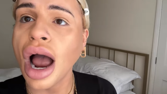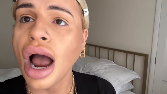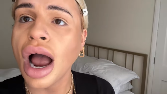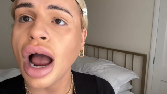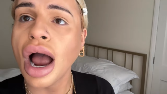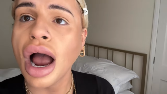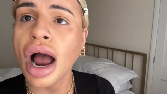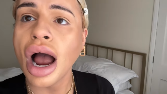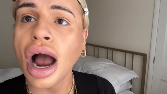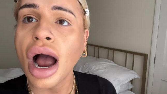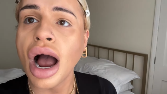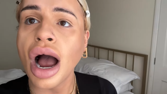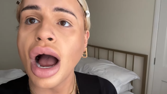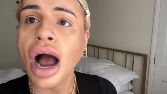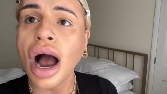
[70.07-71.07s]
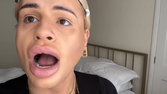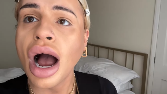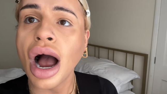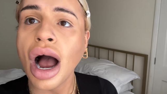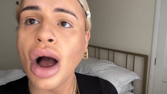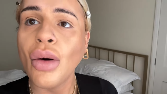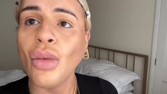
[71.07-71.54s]

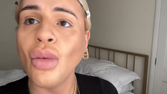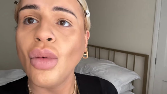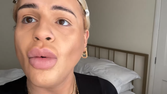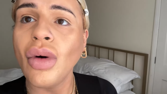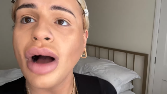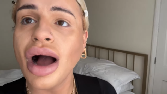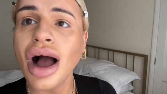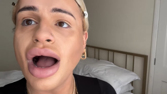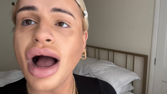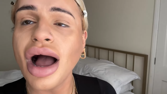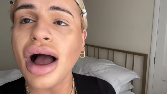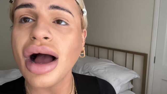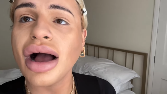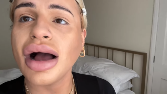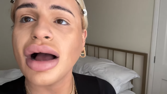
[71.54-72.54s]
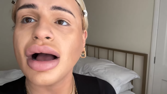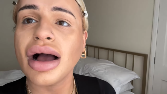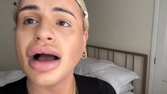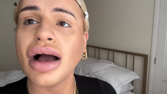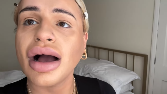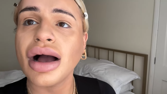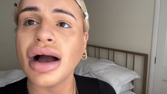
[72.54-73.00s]

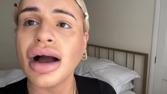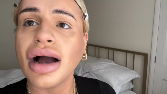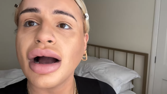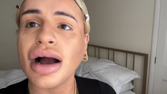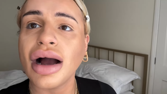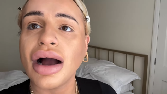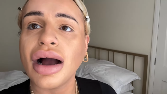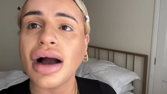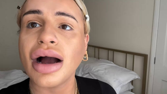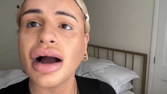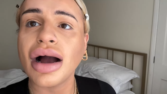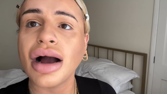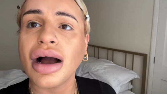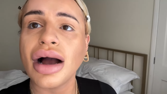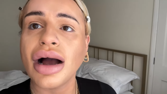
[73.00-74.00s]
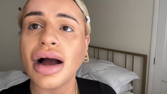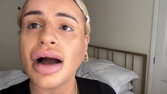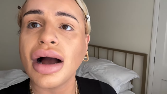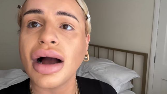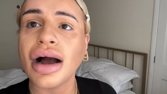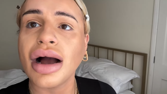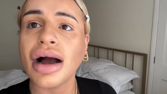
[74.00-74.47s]

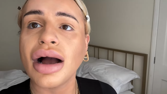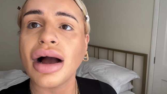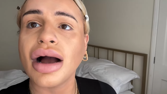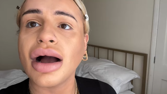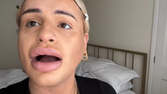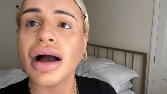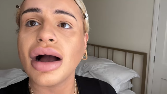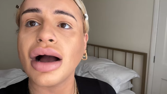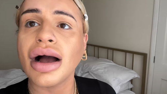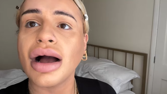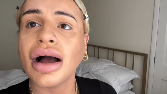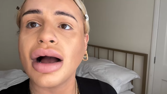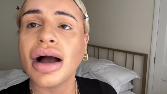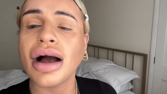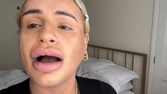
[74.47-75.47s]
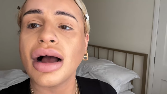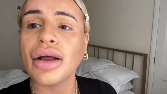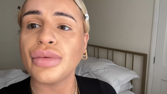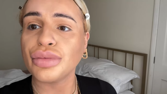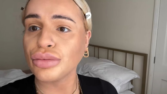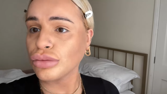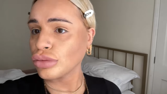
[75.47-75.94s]

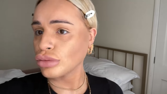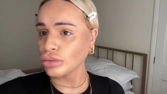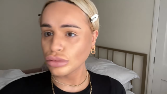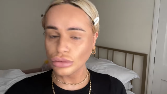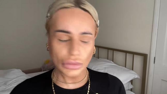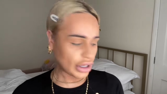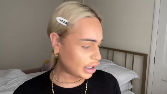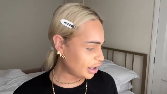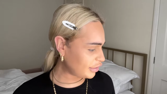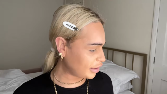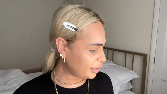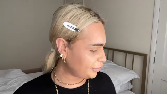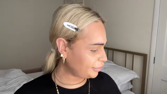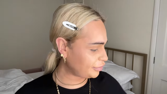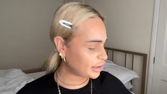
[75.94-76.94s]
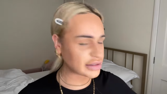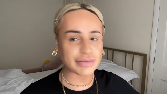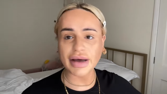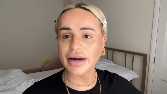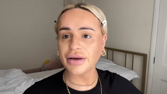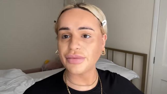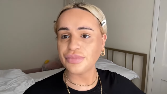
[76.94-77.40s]

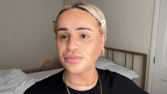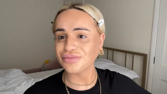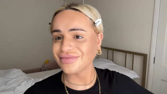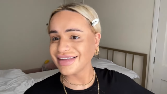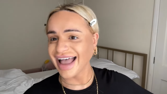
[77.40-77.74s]
(no one is talking)